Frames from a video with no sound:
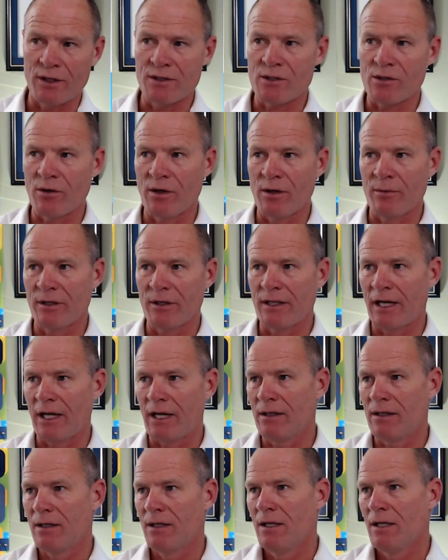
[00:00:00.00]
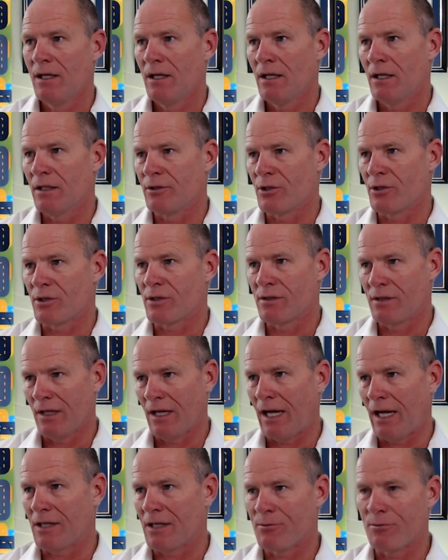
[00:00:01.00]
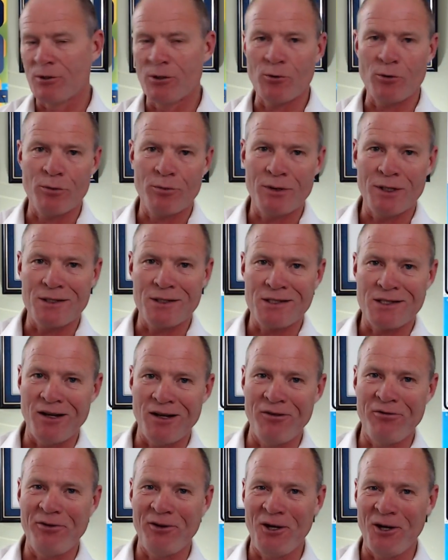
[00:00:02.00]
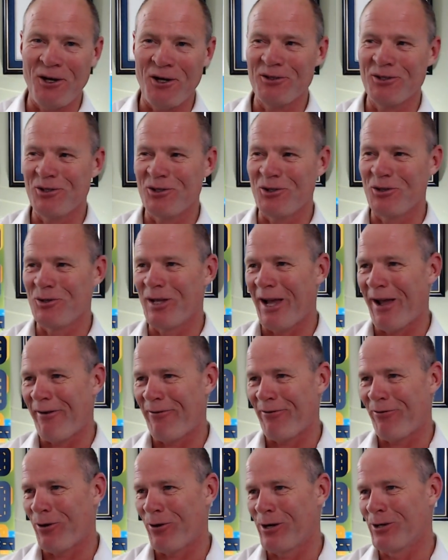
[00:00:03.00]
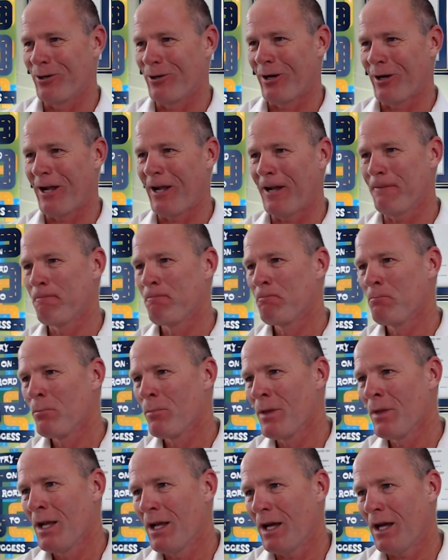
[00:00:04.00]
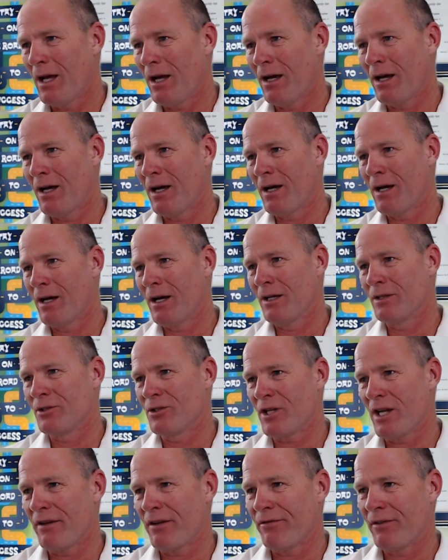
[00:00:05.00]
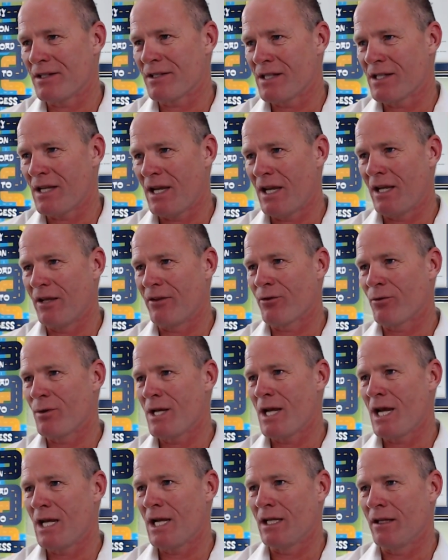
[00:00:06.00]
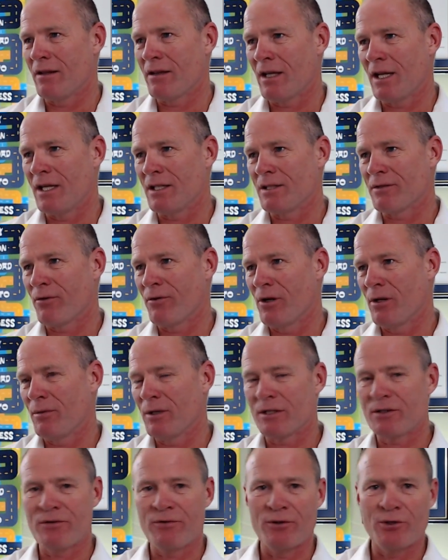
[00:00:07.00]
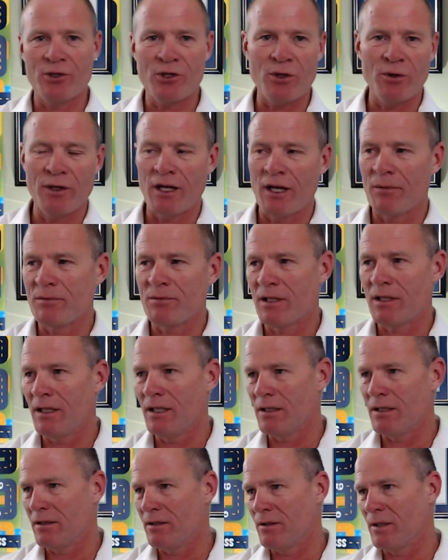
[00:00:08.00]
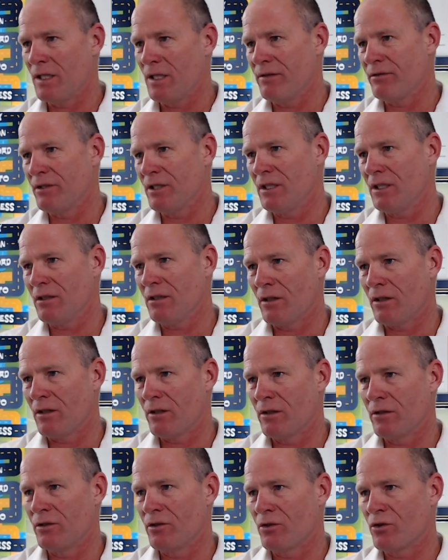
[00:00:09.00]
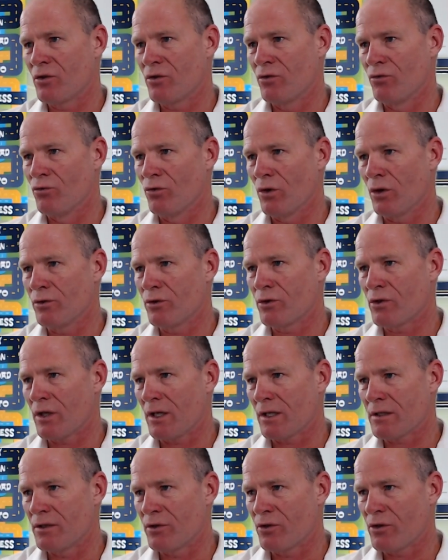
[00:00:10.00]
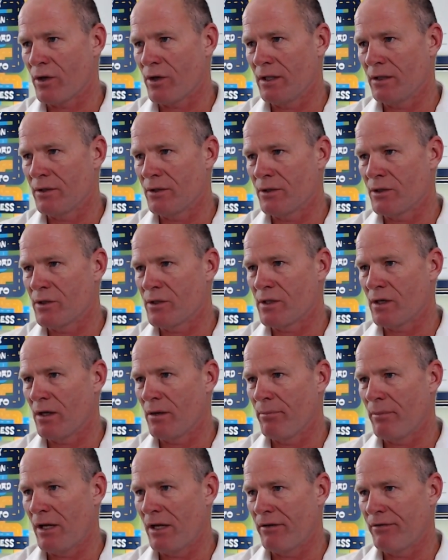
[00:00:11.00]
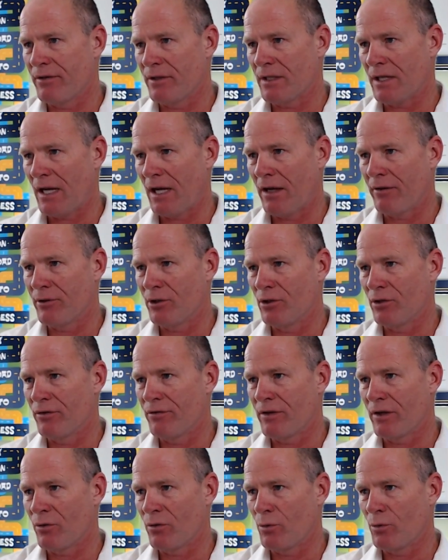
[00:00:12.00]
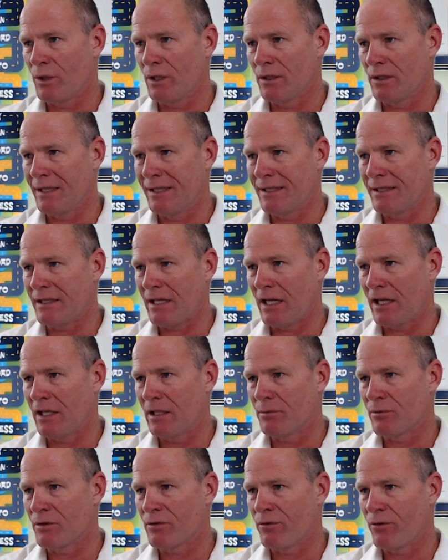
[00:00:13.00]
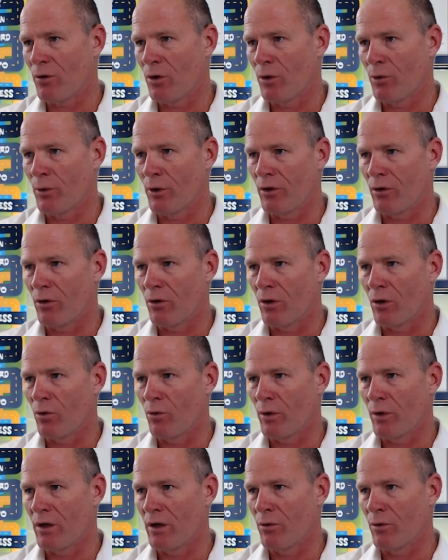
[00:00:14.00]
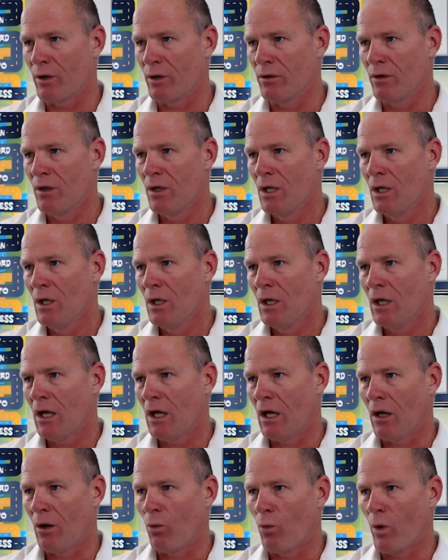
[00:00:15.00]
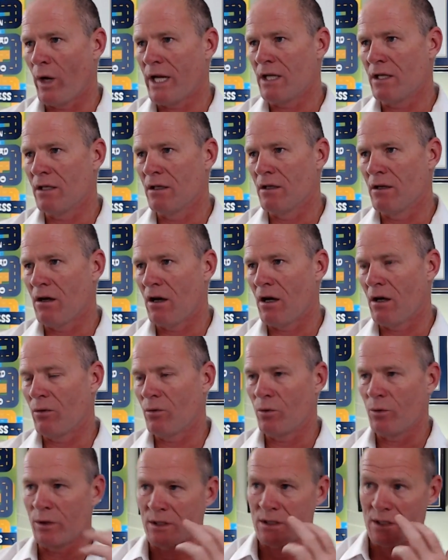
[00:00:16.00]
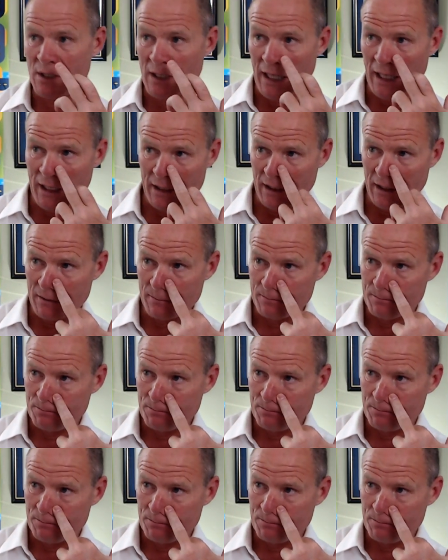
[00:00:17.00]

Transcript: Sorry about that. I'll just ask me to repeat stuff and I'll do that for you, okay? JFSA 380, thanks very much for showing up tonight. Good evening. On road trucks and trailers, is there a benefit to having your fifth wheel and tandems forward or rearward, weight notwithstanding?